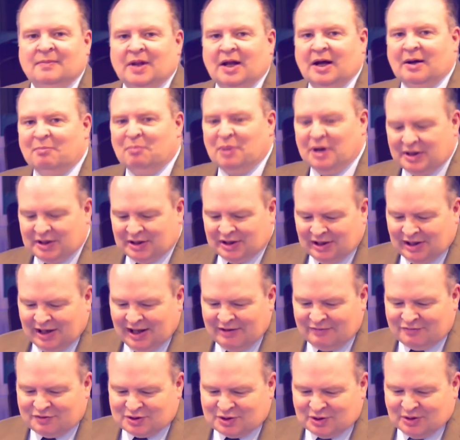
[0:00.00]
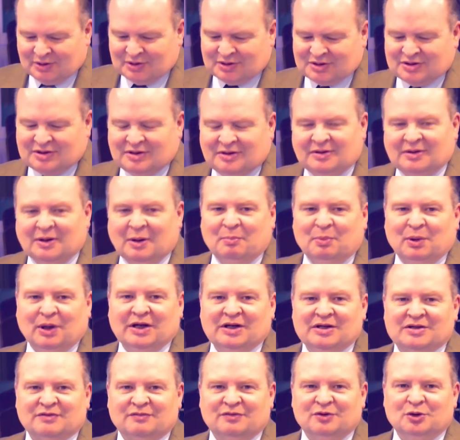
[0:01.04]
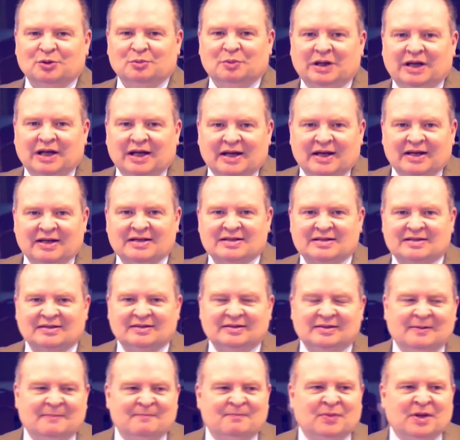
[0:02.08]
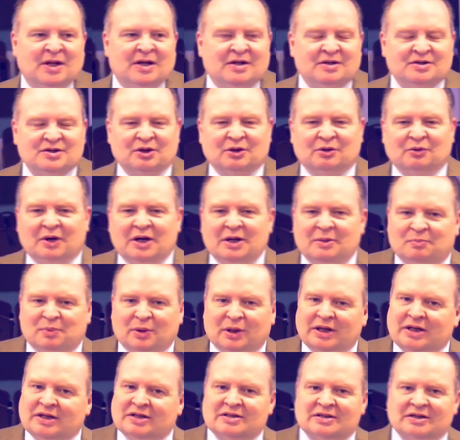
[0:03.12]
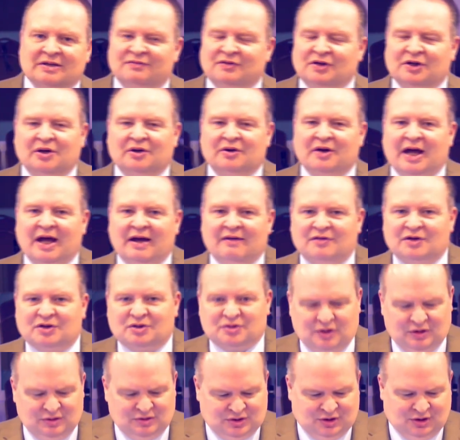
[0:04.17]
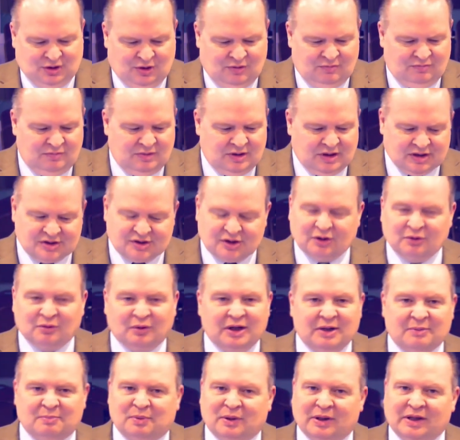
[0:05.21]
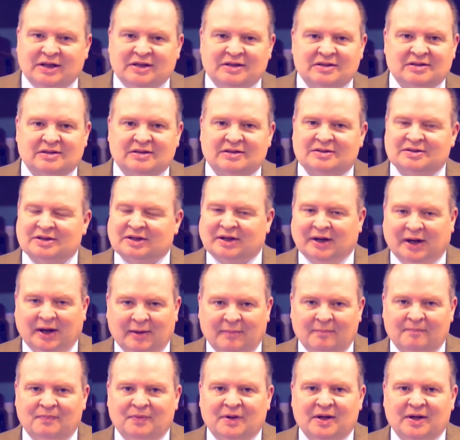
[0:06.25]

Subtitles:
Abundant Life Church, a place of new beginnings. It's a great place. If you don't have a church home, it's a great place to come.